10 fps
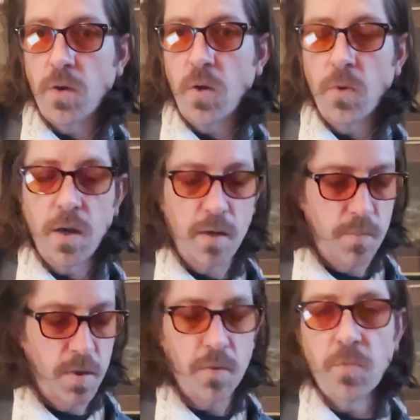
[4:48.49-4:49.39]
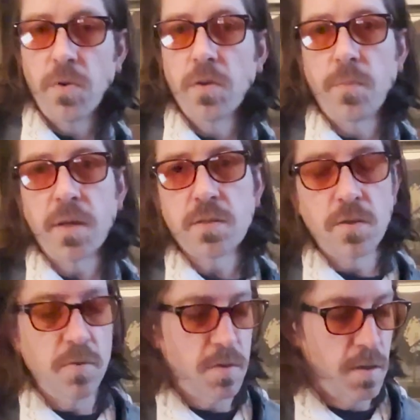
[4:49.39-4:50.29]
way, but it really makes a
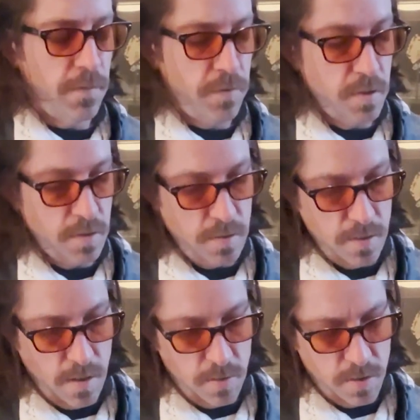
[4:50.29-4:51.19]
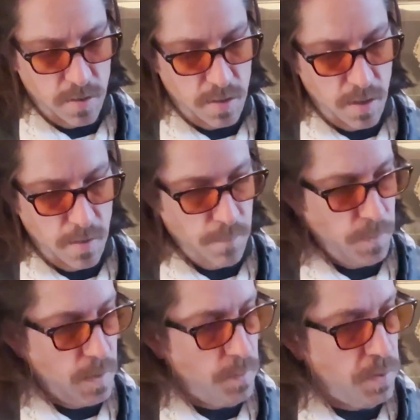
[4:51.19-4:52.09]
huge difference. I'll just
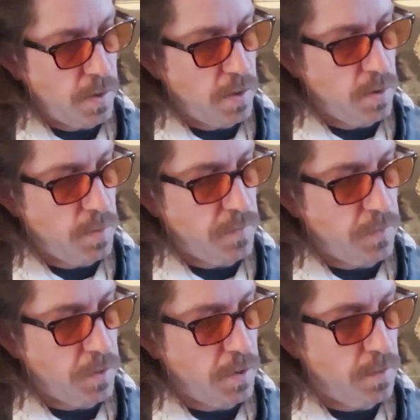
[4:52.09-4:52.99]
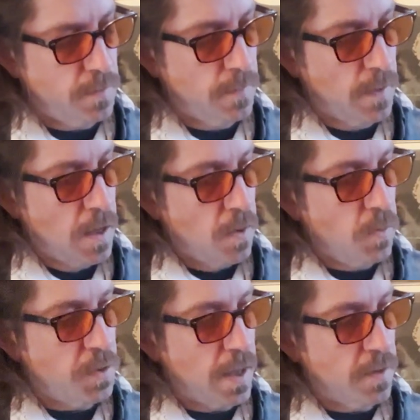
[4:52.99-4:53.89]
play a little bit for you
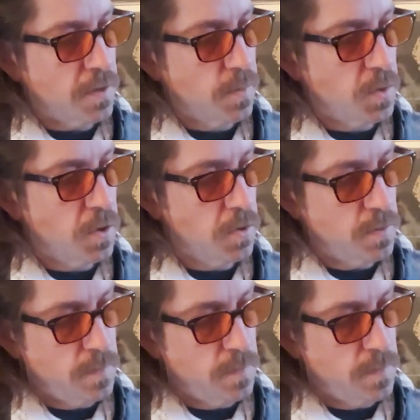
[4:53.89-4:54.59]
without the mute.